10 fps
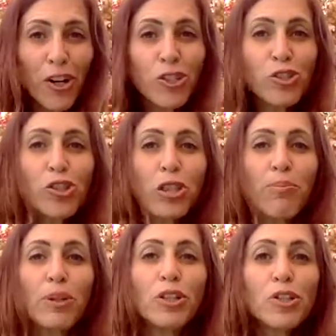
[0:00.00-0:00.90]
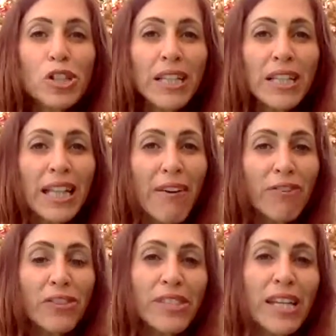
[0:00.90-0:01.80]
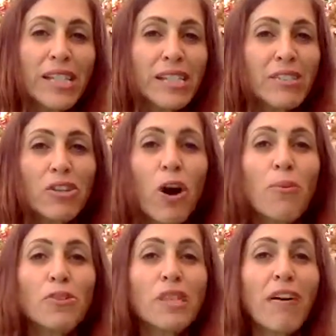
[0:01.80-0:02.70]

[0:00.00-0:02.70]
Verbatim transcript: due to the pollution levels that exist in almost